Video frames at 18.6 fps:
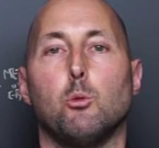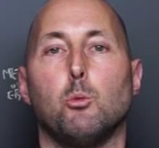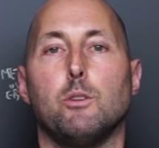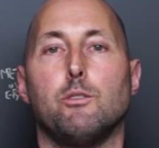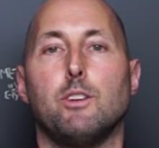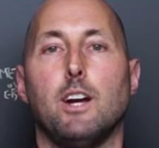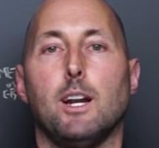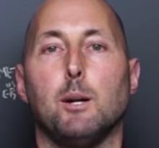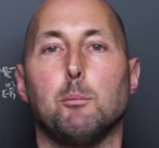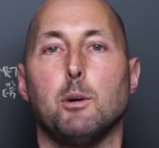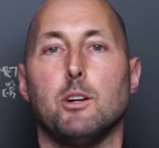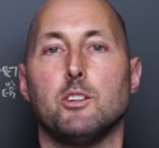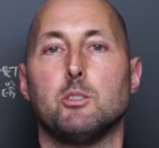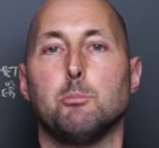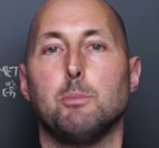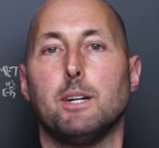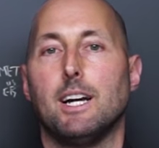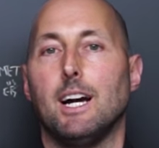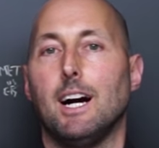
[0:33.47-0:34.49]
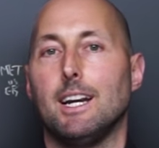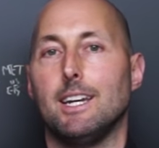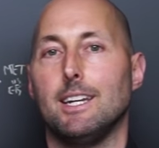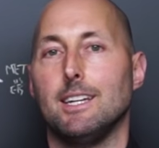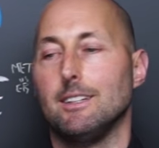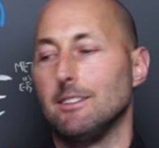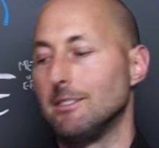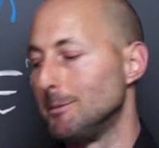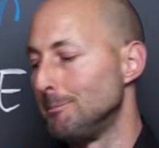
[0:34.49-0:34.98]
We've got a bunch of big
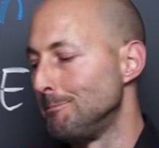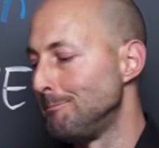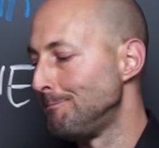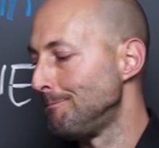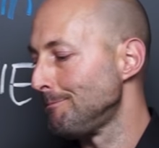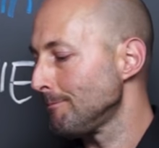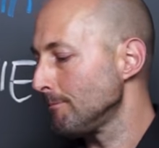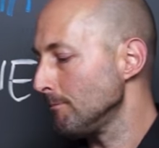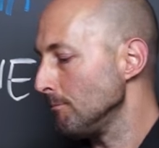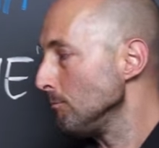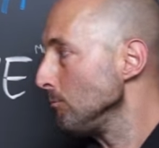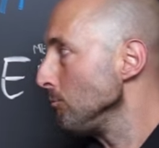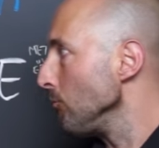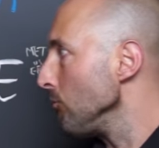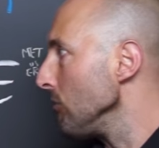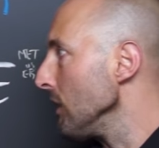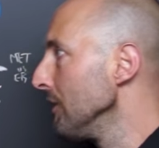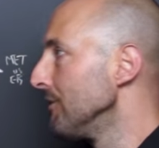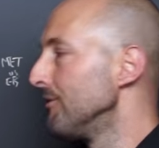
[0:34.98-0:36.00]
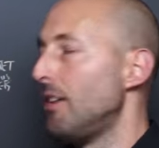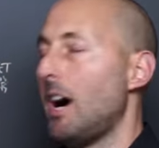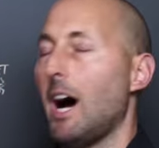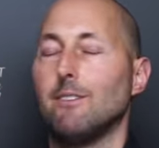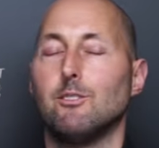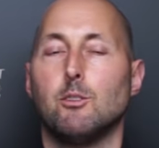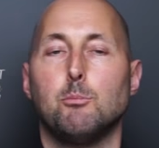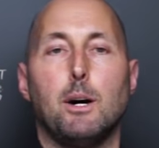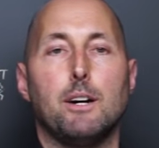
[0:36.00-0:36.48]
ideas.
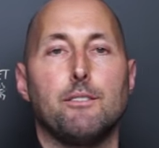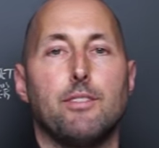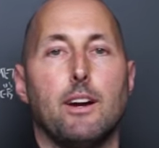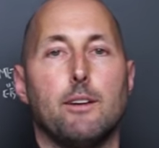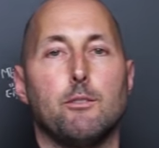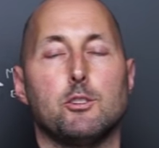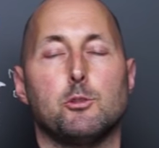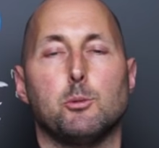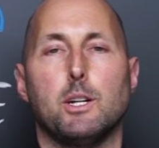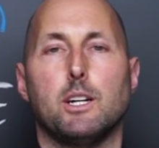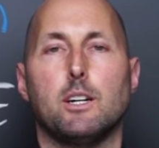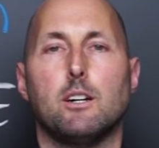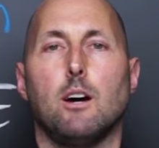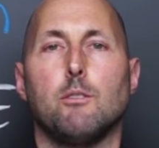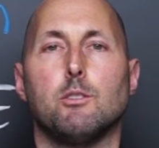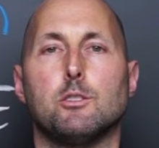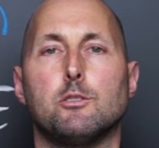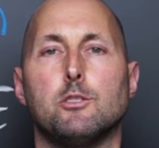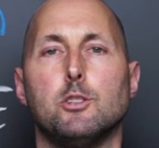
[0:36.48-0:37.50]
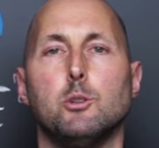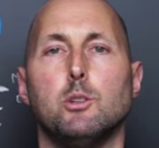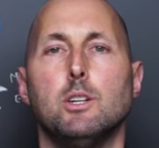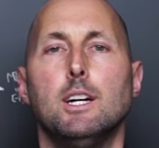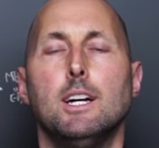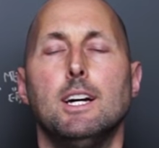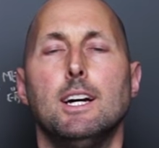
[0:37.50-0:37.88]
Five of my favorites we're going to cover soon.